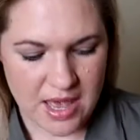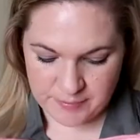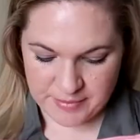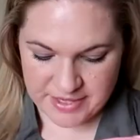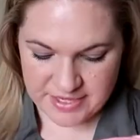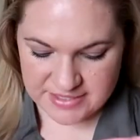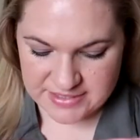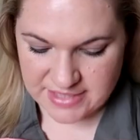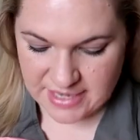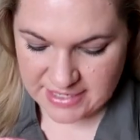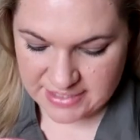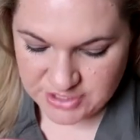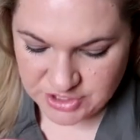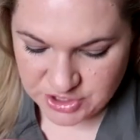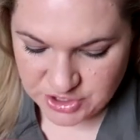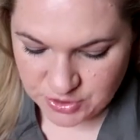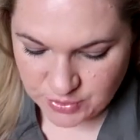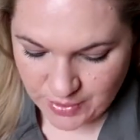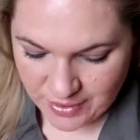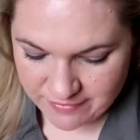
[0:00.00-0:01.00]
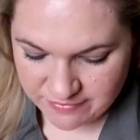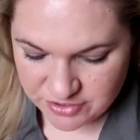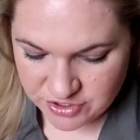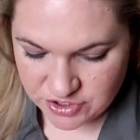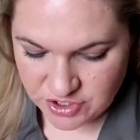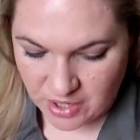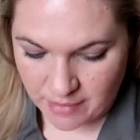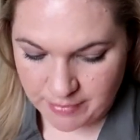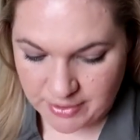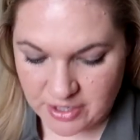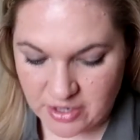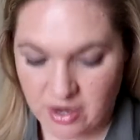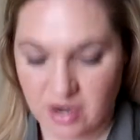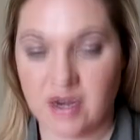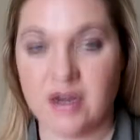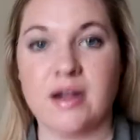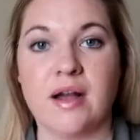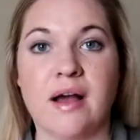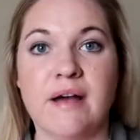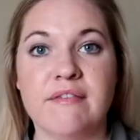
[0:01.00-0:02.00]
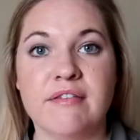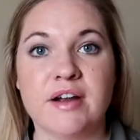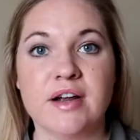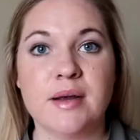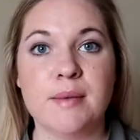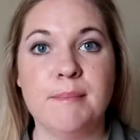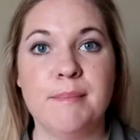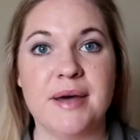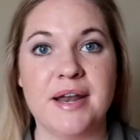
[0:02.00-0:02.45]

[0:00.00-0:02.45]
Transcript: because I do have a shopping cart cover,